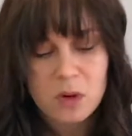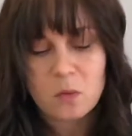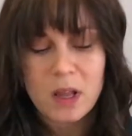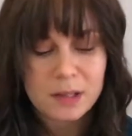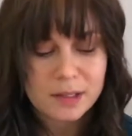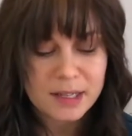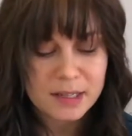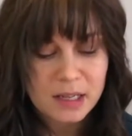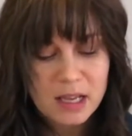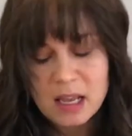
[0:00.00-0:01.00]
to waste
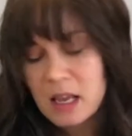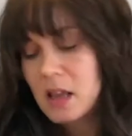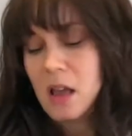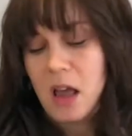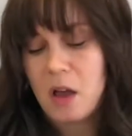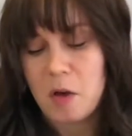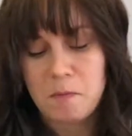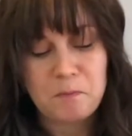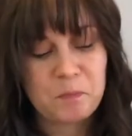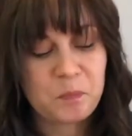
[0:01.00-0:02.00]
it.
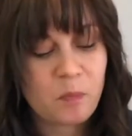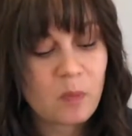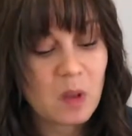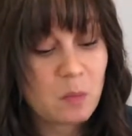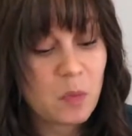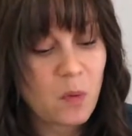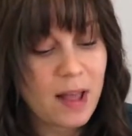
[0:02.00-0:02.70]
But